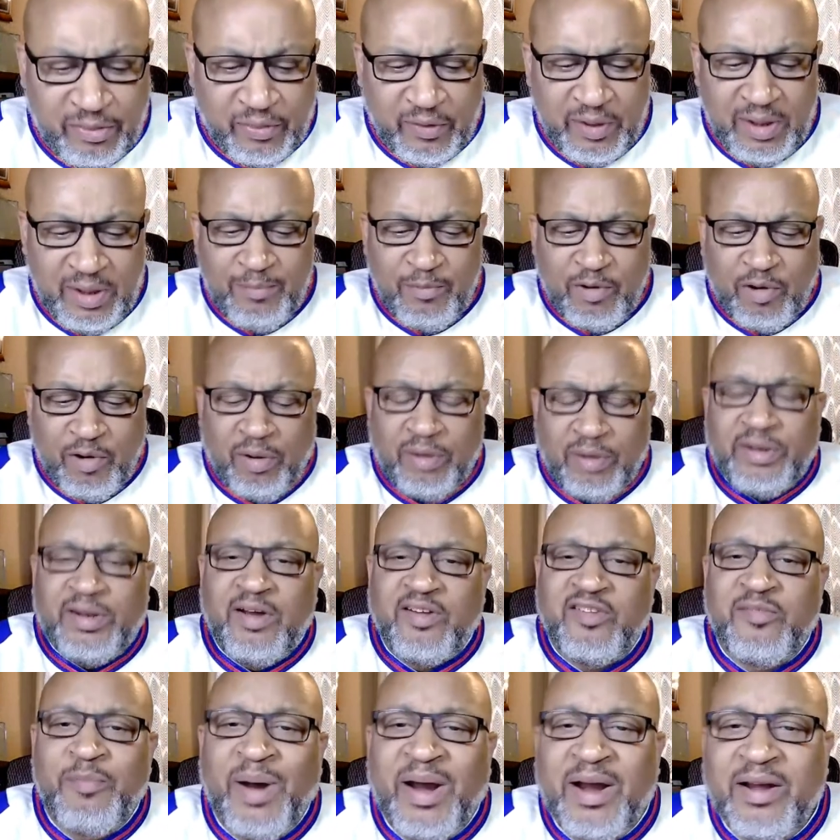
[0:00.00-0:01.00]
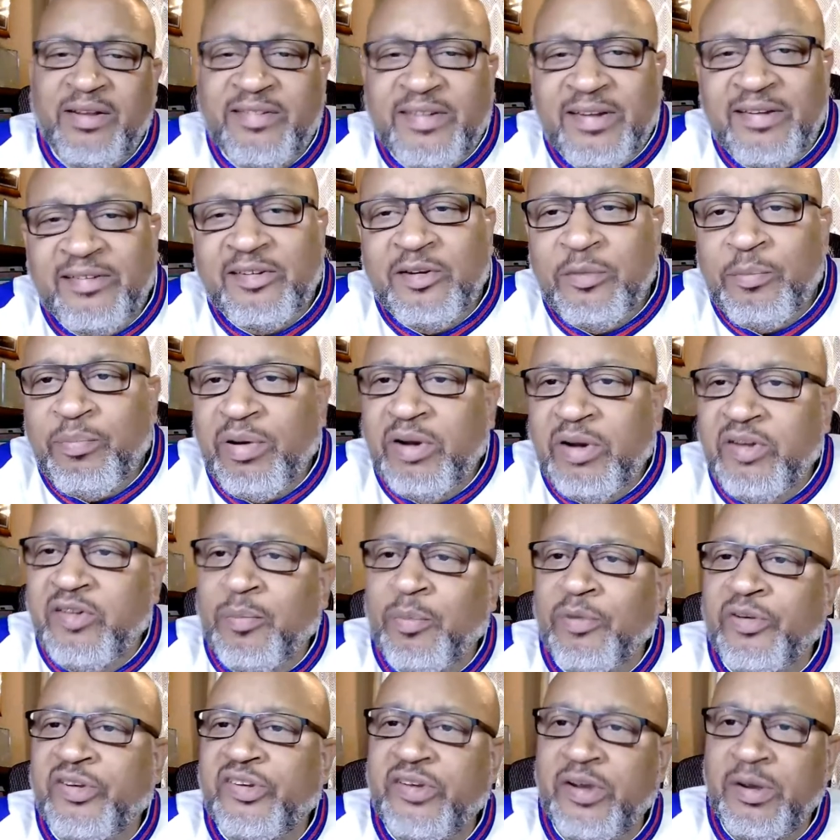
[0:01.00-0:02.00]
theme called Does My Assistant
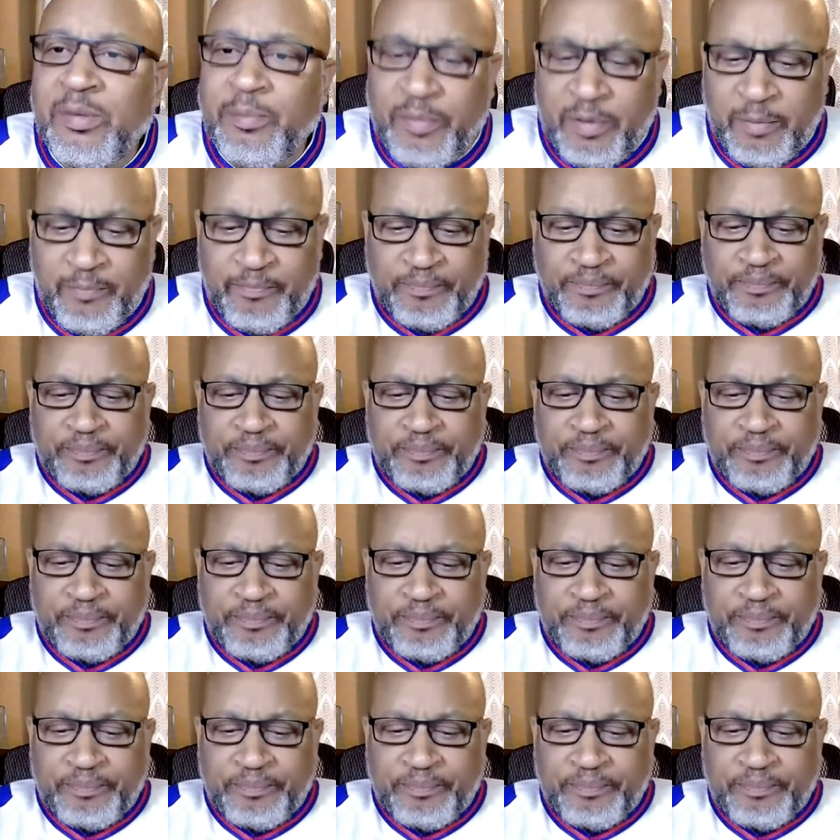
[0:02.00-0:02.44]
Principalship